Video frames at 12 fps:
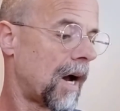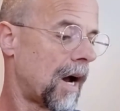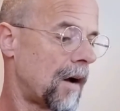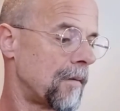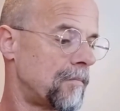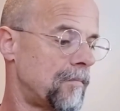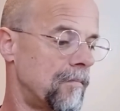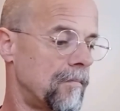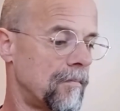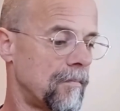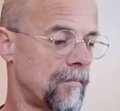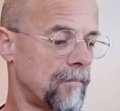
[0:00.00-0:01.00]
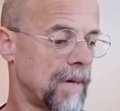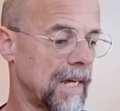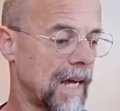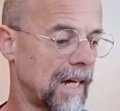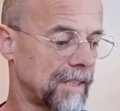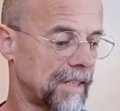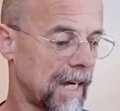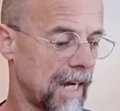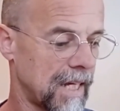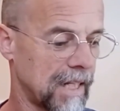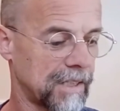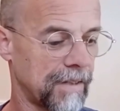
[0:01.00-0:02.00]

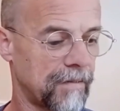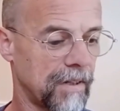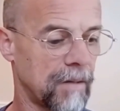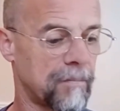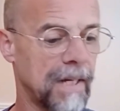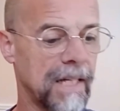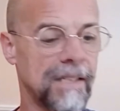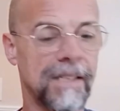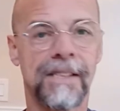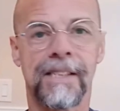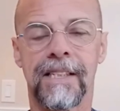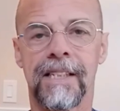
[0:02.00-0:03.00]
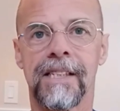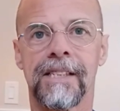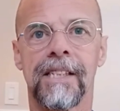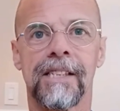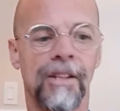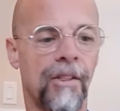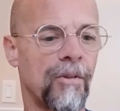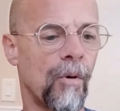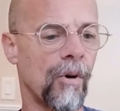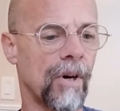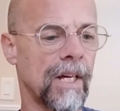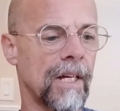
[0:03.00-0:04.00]
PSA, that's the Philippine Statistics
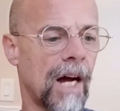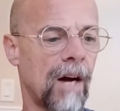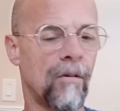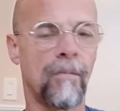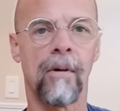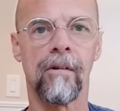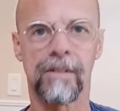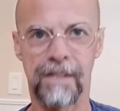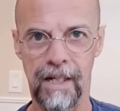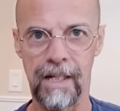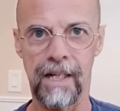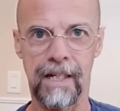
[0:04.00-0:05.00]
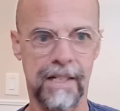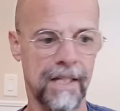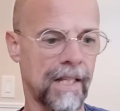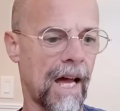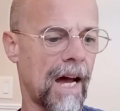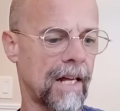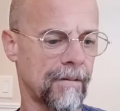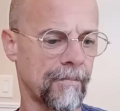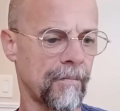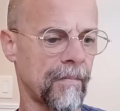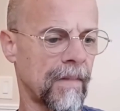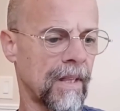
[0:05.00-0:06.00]
Authority. I will post a link to that
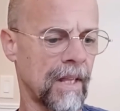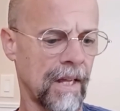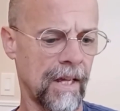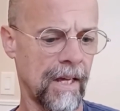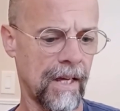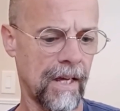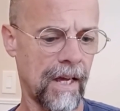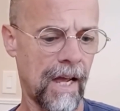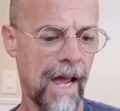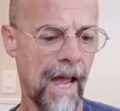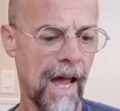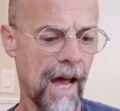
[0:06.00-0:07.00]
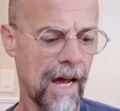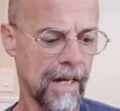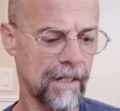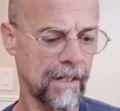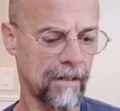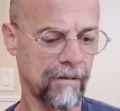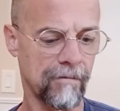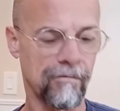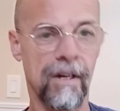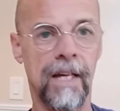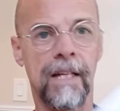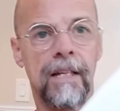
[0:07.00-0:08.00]
and
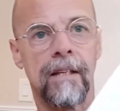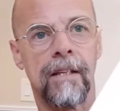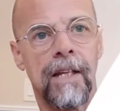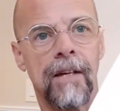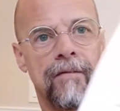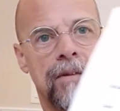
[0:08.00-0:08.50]
read the